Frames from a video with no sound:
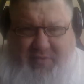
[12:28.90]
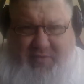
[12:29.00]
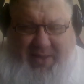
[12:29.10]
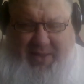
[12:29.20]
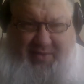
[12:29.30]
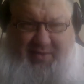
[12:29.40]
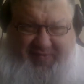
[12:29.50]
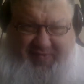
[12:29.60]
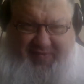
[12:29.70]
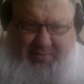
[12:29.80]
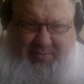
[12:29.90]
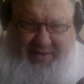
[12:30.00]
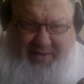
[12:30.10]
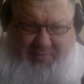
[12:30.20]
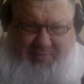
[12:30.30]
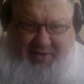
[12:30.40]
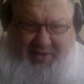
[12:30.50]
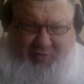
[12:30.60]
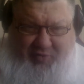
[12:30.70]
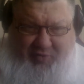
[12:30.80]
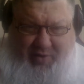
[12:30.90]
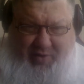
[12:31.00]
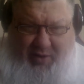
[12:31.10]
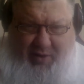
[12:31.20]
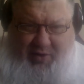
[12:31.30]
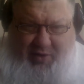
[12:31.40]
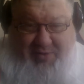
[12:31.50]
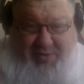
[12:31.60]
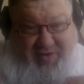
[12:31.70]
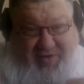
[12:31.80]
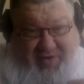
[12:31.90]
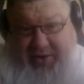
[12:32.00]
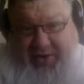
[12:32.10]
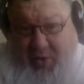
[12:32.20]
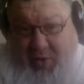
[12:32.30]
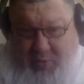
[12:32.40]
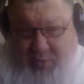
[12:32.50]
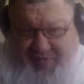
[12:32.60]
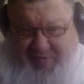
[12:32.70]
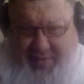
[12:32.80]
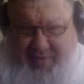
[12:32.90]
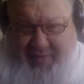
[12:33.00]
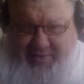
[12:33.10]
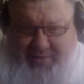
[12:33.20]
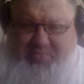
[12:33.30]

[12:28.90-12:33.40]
to make it seem like somebody else stole her cargo, but she did her own stealing.